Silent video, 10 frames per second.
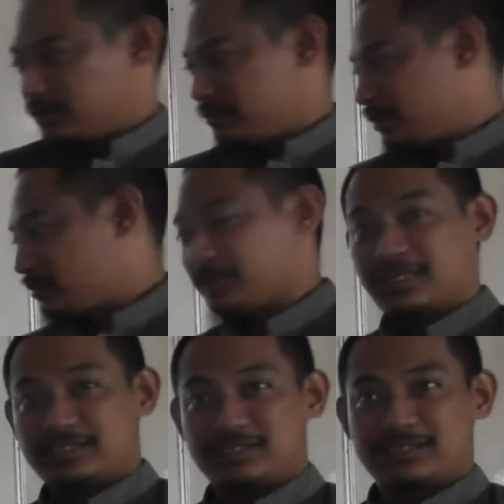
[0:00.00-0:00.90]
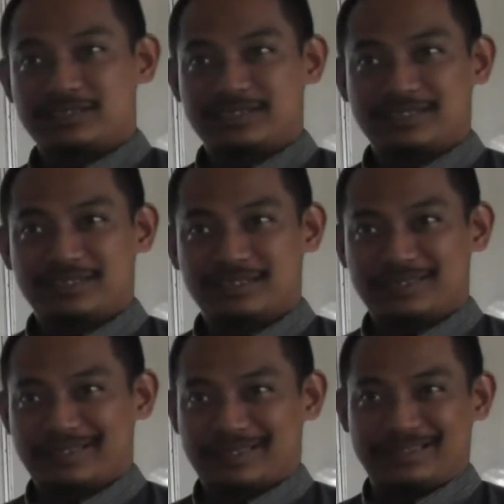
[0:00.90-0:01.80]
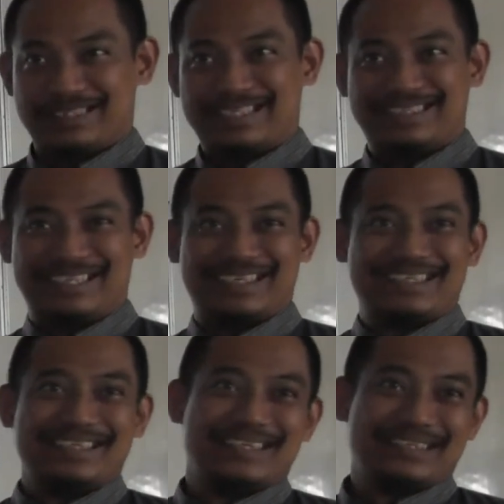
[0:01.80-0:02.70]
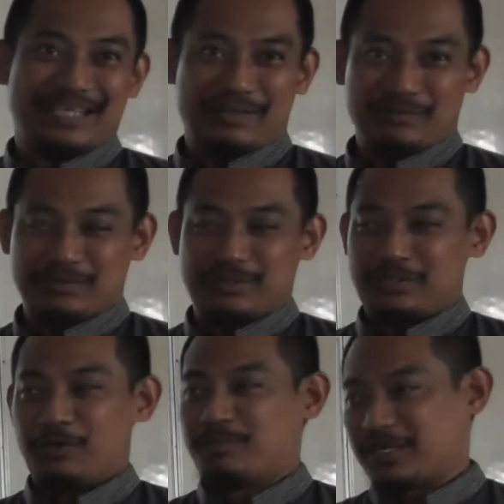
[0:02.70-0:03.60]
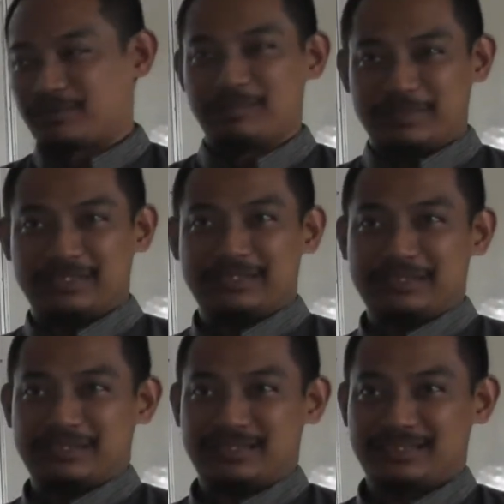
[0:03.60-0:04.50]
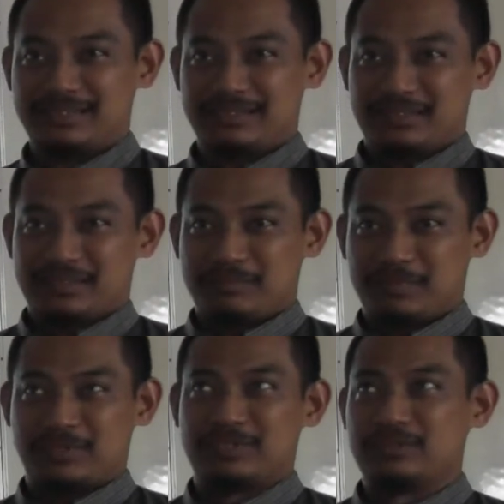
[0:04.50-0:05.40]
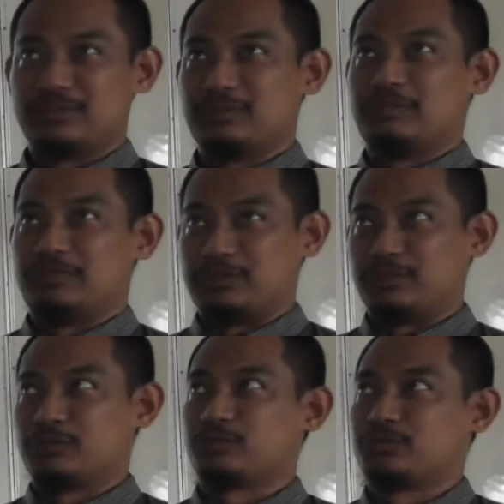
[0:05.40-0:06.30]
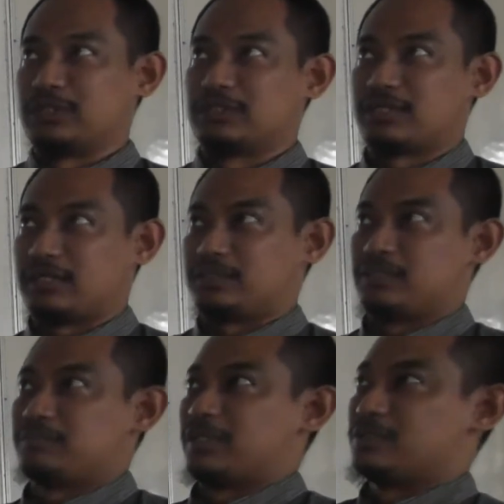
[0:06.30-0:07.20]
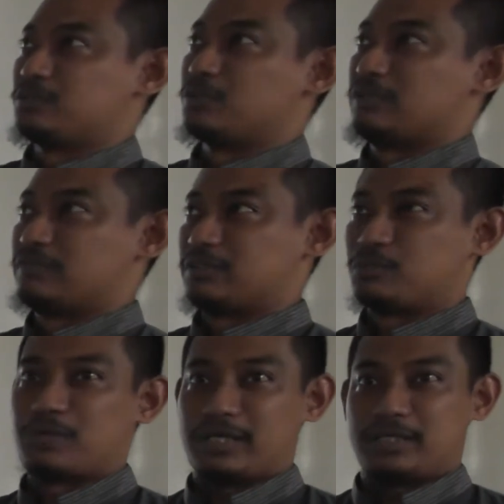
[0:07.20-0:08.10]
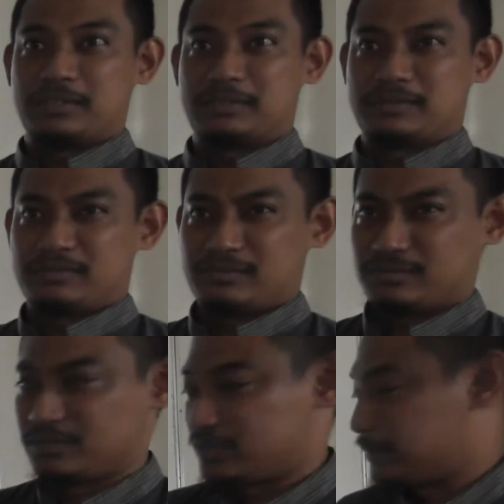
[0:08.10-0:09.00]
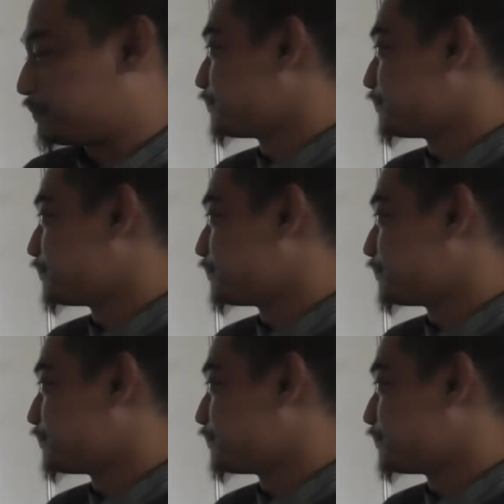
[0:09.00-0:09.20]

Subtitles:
because my lecturer say then your mark will be because even though you're doing the right thing, but you don't even know why. Understand?